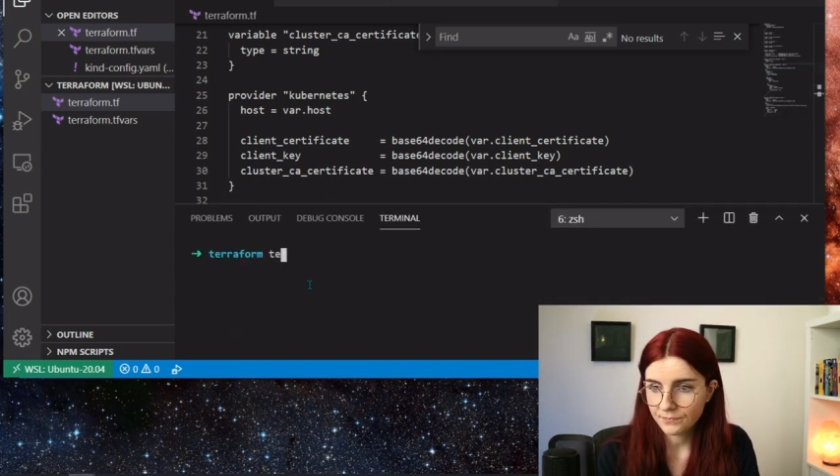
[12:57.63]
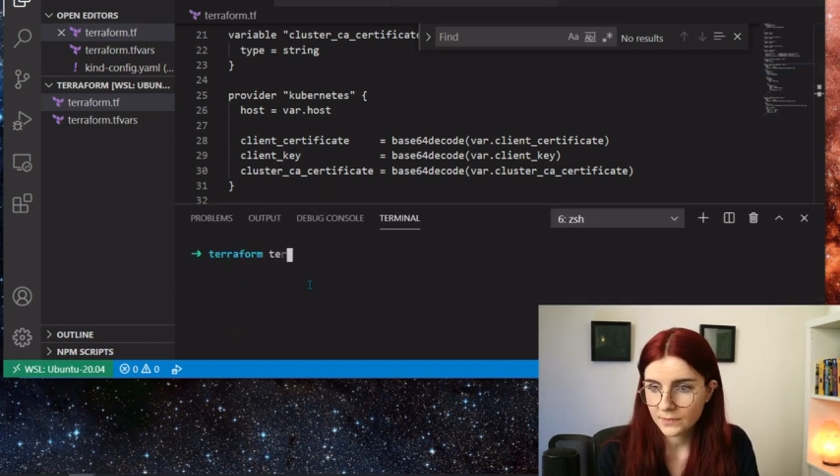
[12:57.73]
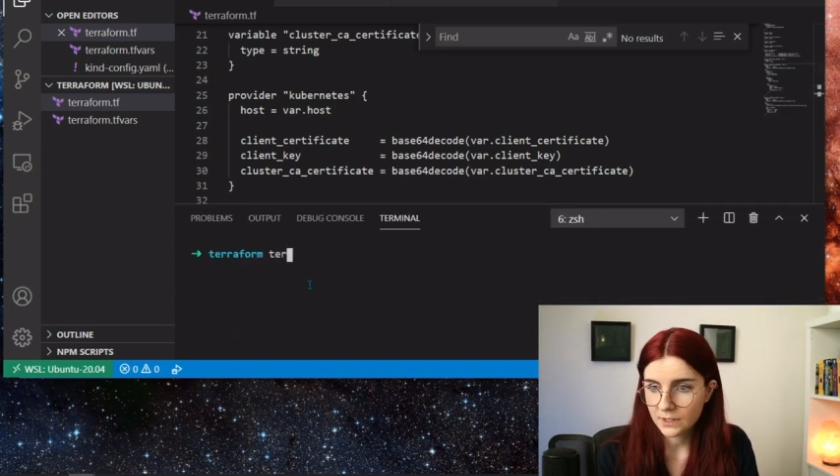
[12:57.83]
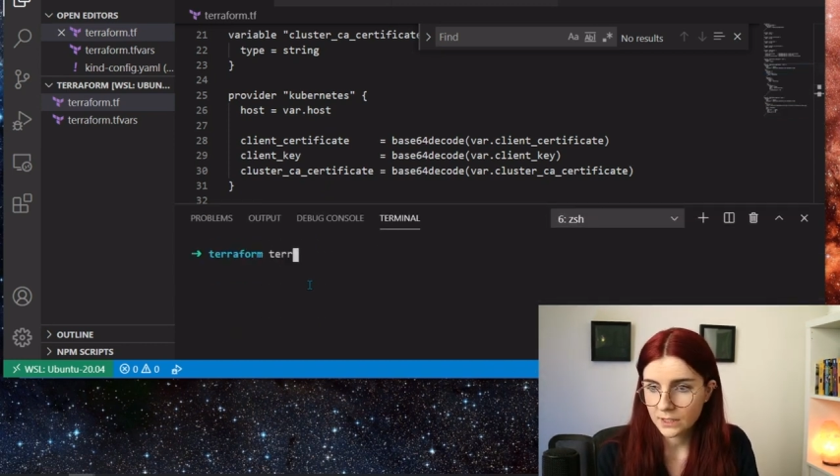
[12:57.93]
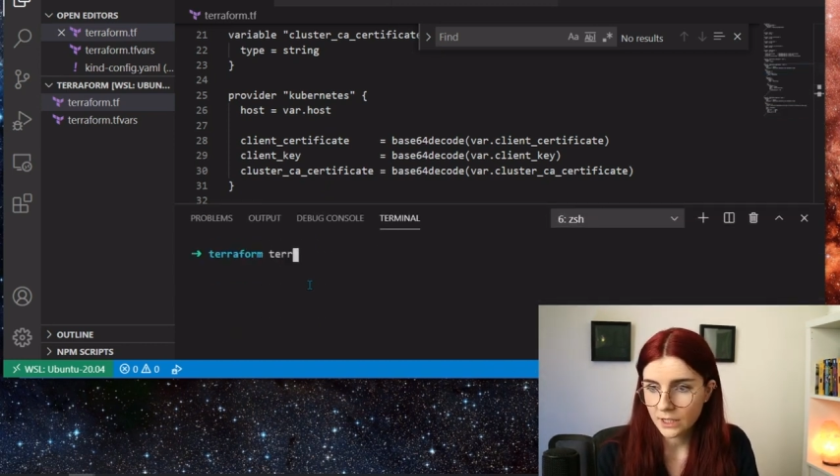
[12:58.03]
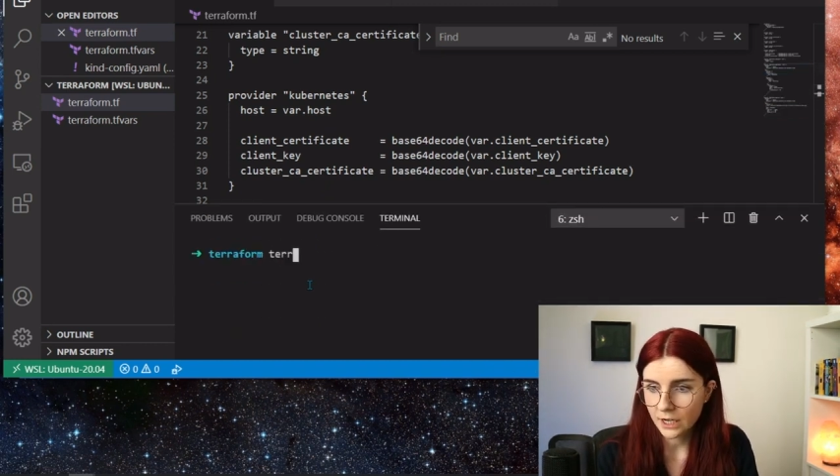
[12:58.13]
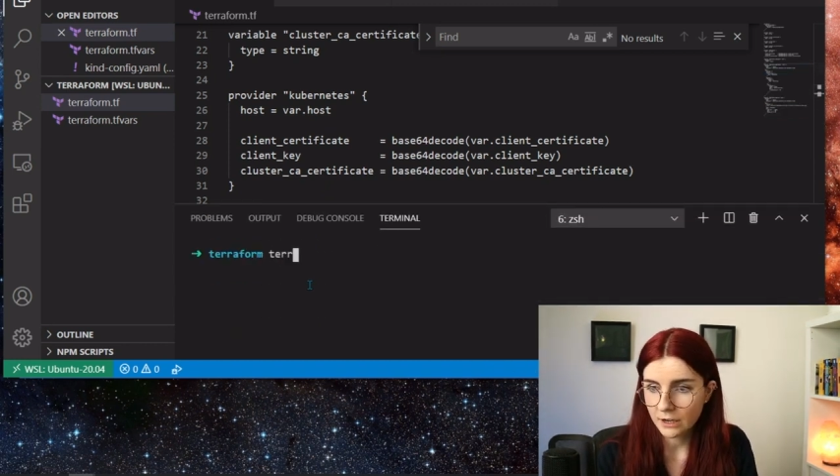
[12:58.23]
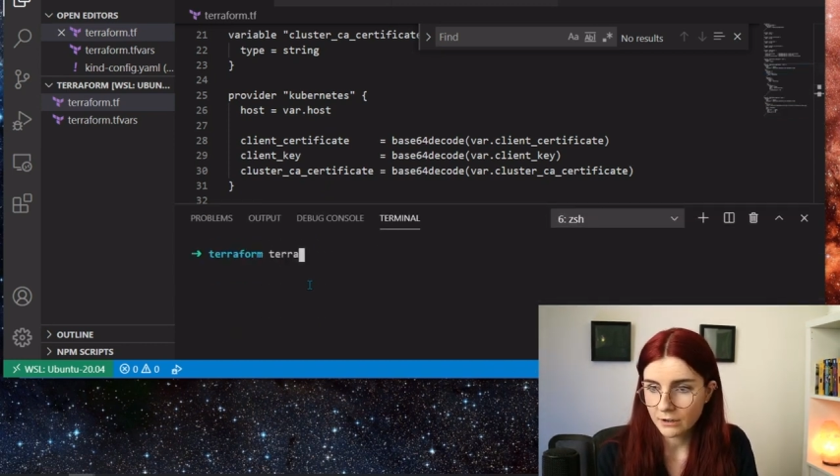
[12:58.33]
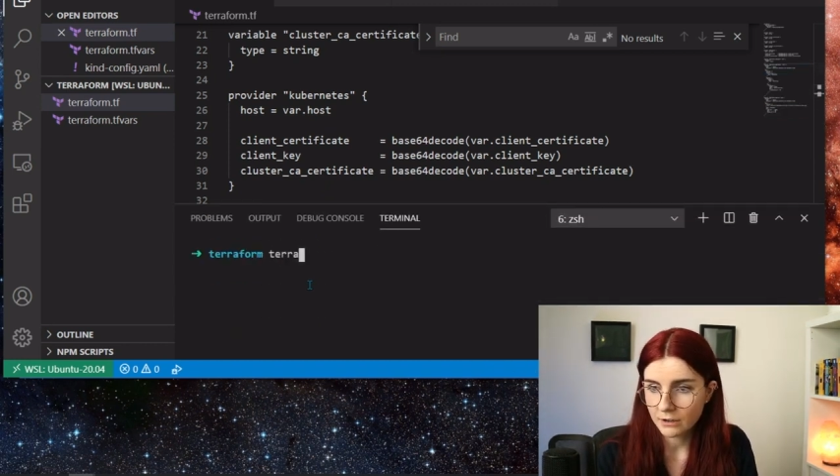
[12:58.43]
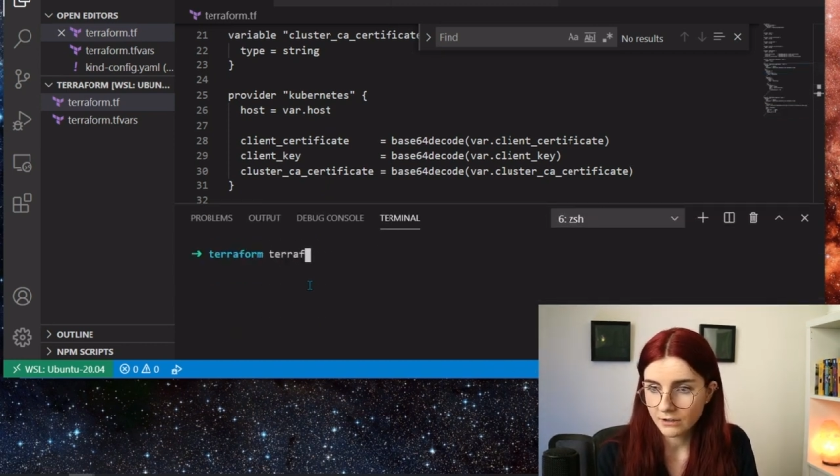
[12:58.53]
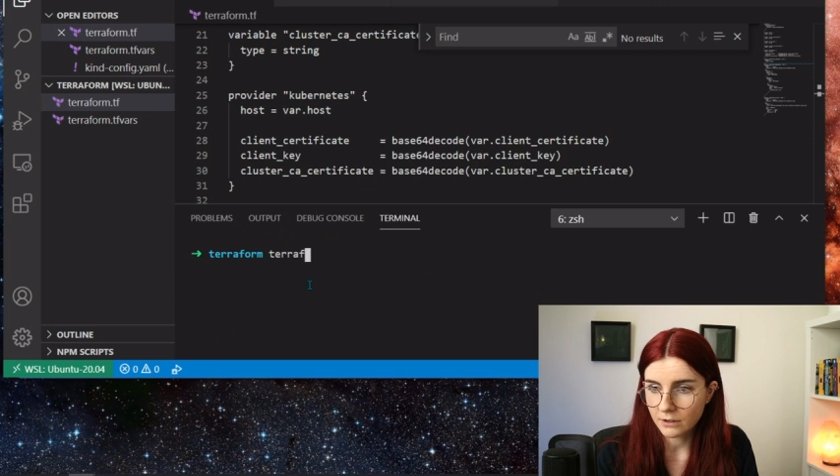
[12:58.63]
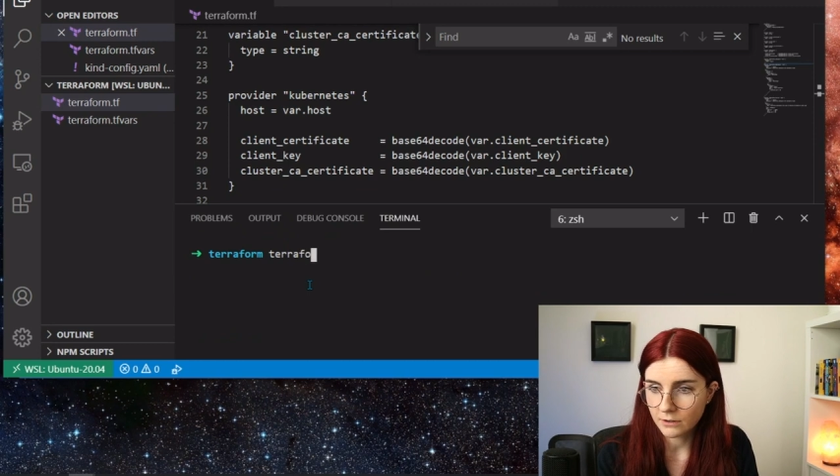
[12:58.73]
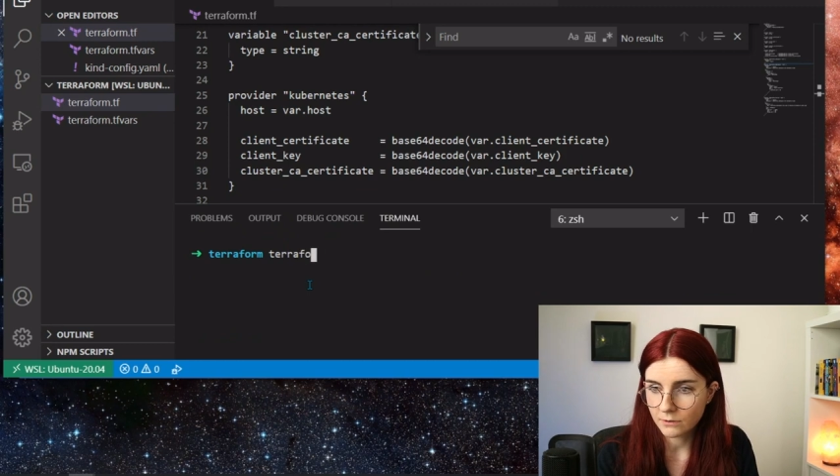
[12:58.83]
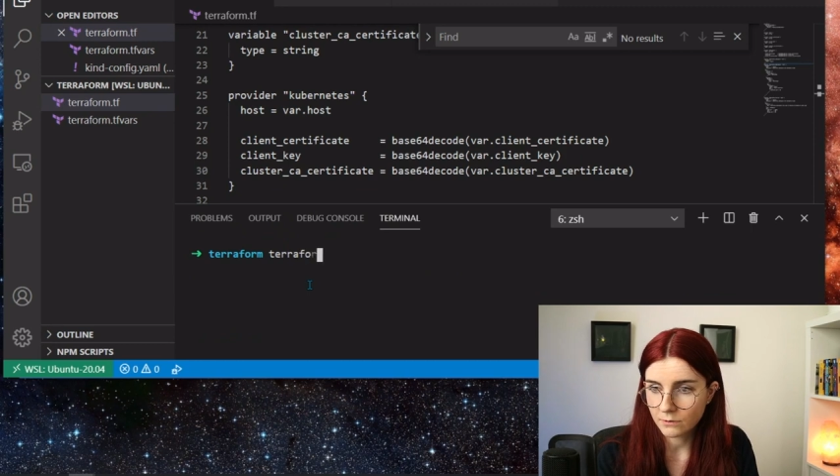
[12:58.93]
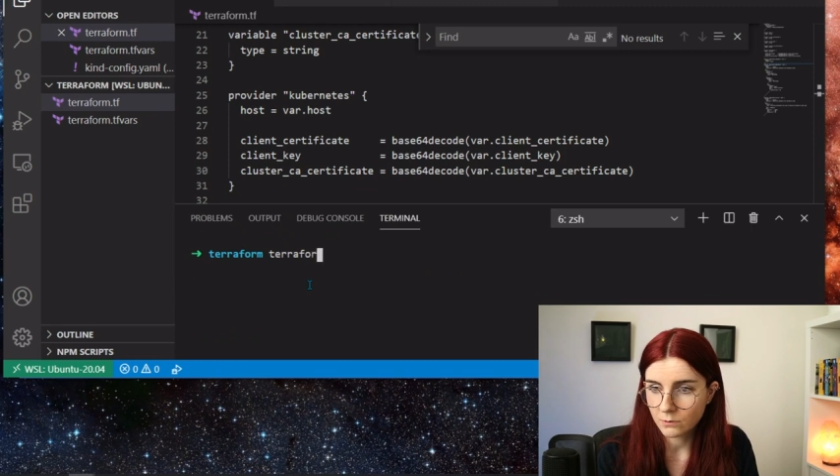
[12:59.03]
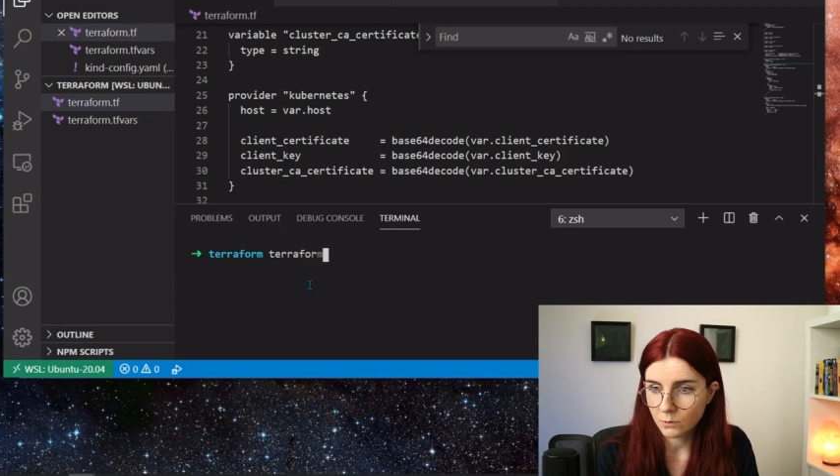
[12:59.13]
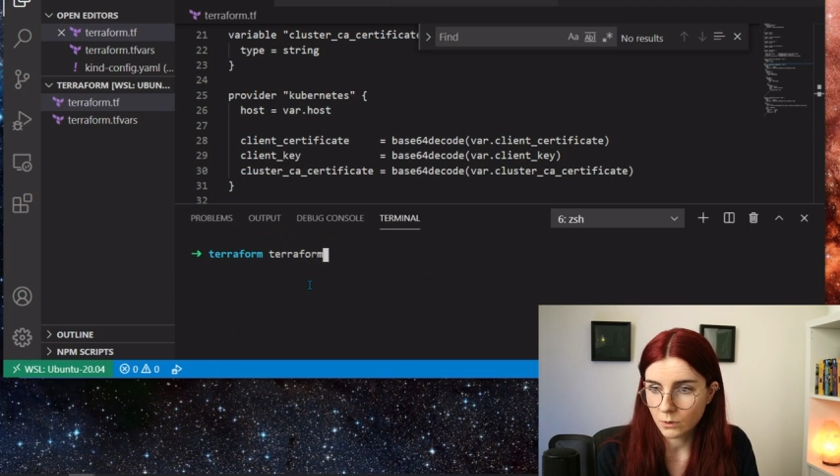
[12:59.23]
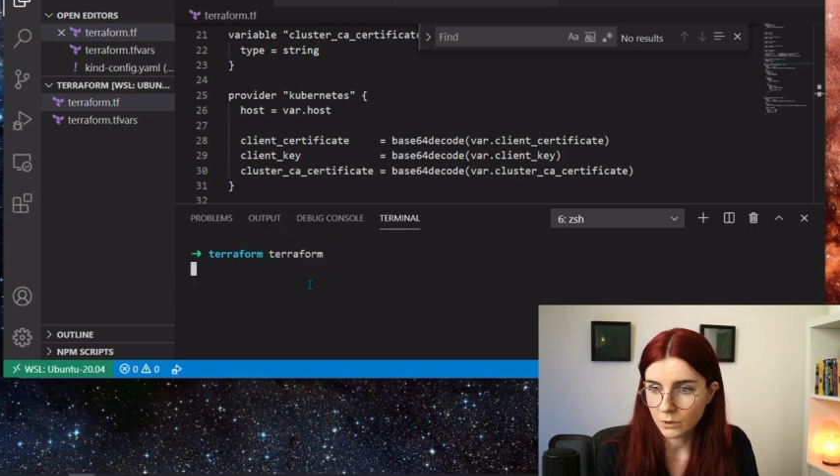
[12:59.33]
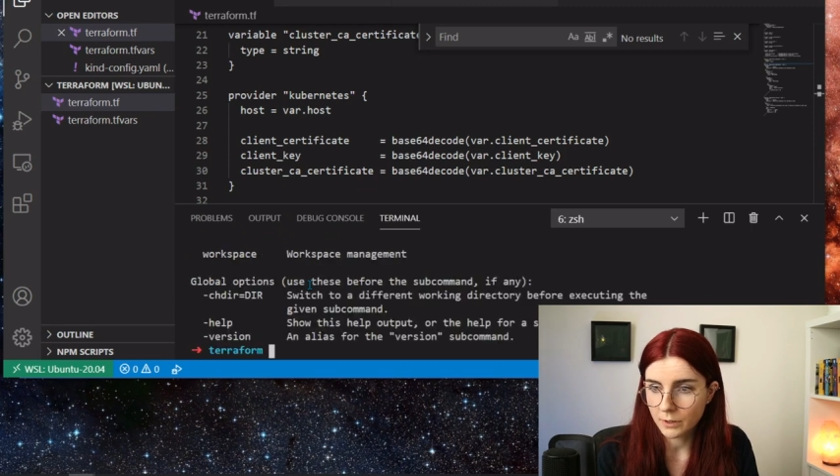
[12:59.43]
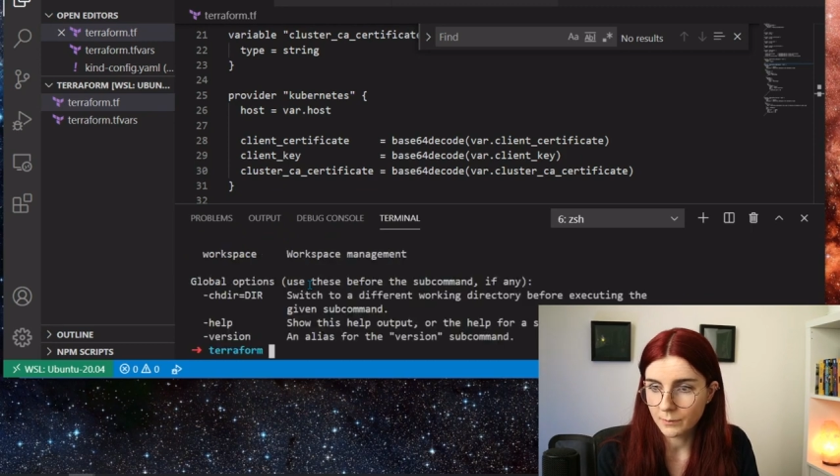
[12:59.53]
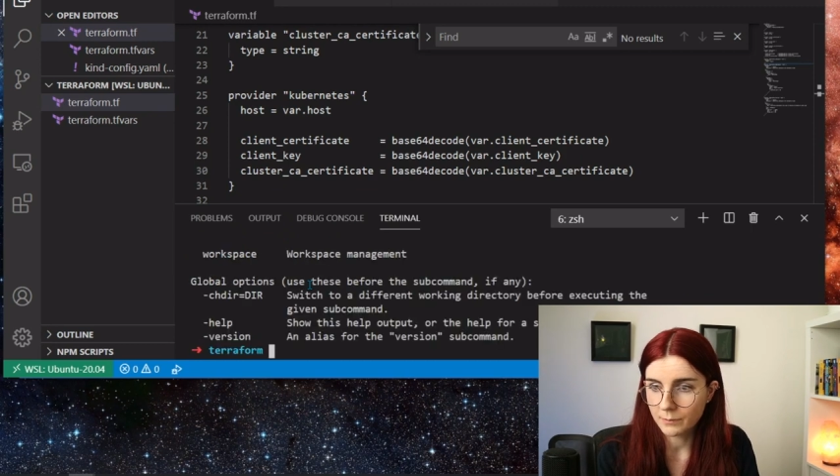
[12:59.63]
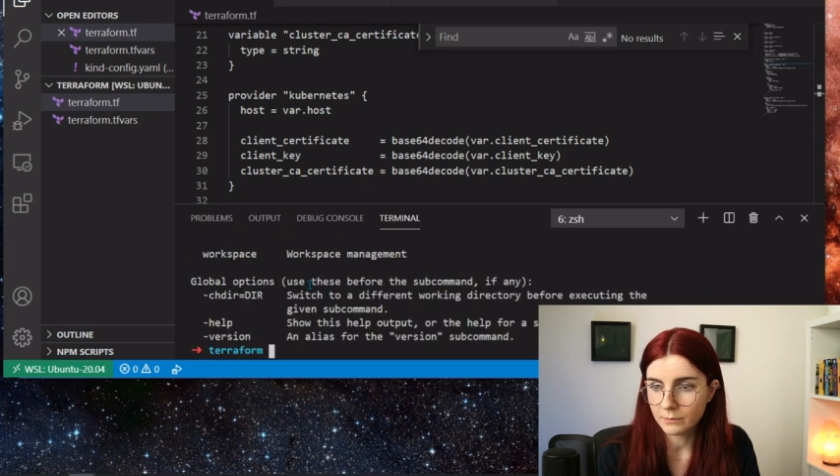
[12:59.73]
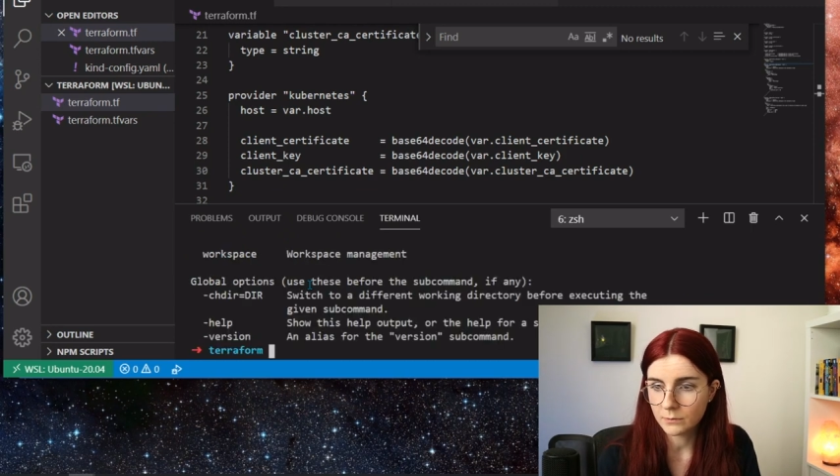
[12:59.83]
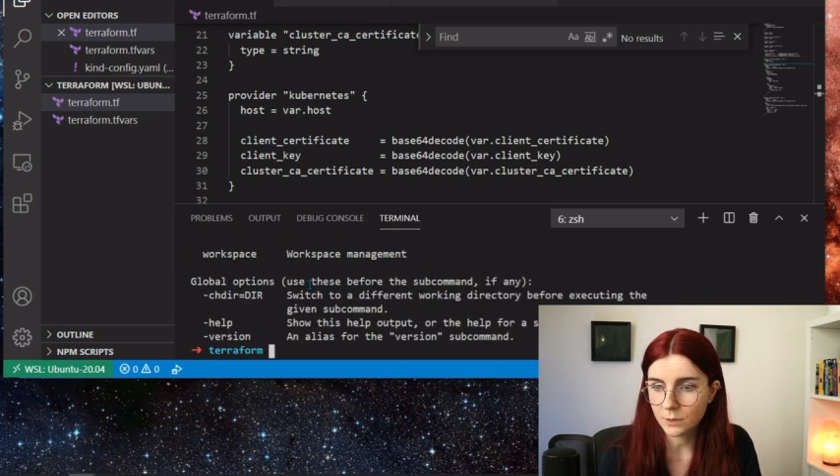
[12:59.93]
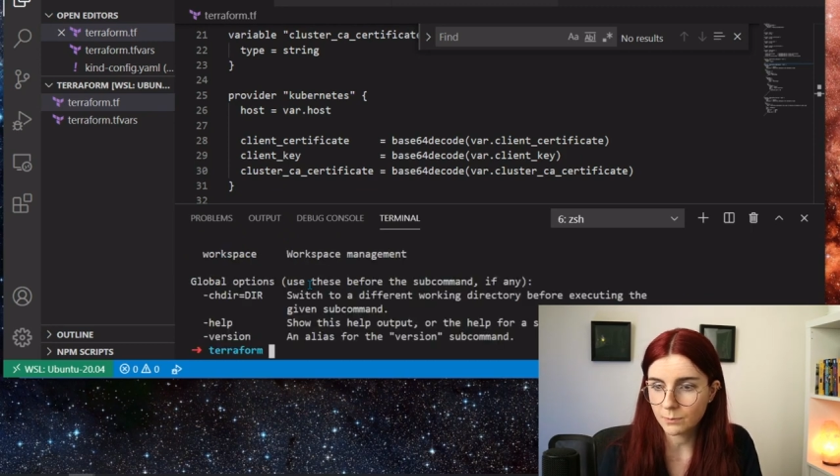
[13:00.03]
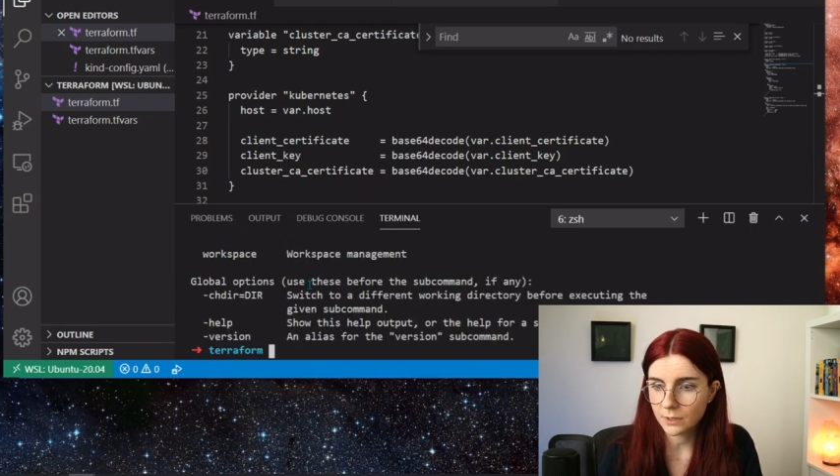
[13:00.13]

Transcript: Terraform,